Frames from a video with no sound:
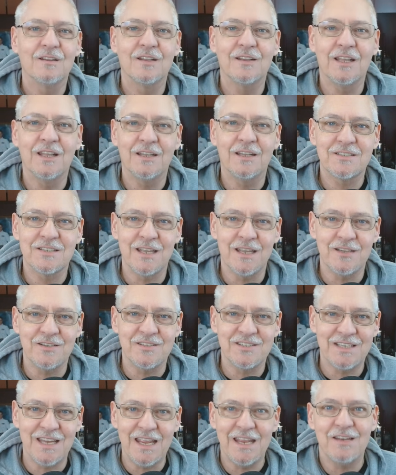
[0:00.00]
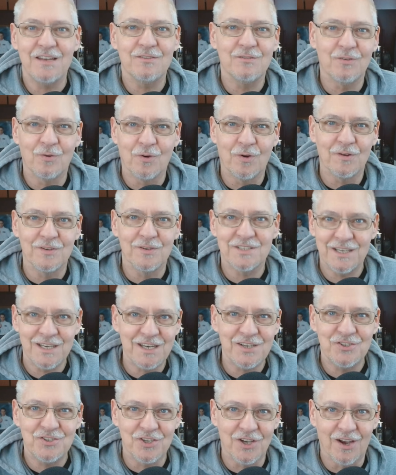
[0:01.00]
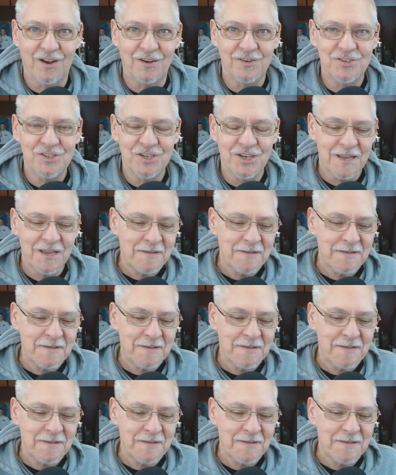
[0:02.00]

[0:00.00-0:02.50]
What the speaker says: that's a state or city charge.